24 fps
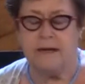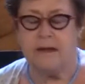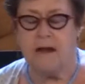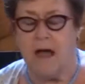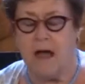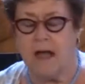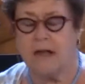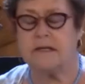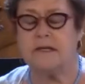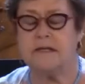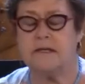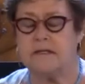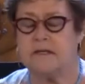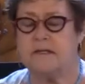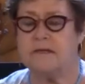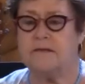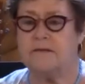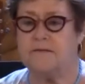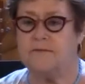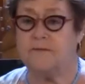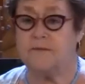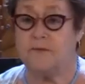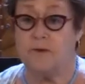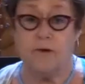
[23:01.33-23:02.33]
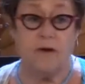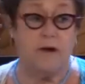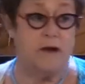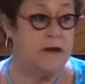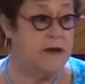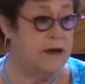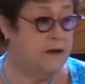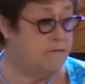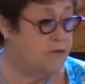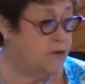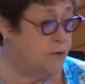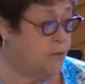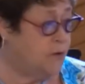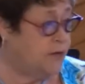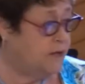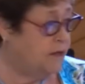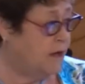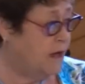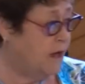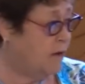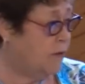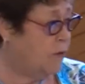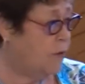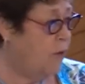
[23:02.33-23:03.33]
knocked it to the floor, and everyone
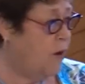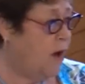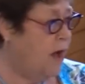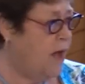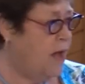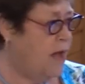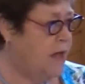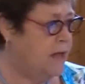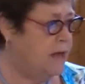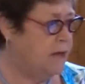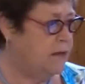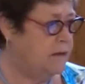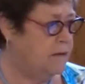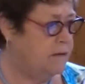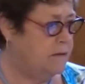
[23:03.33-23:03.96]
got quiet.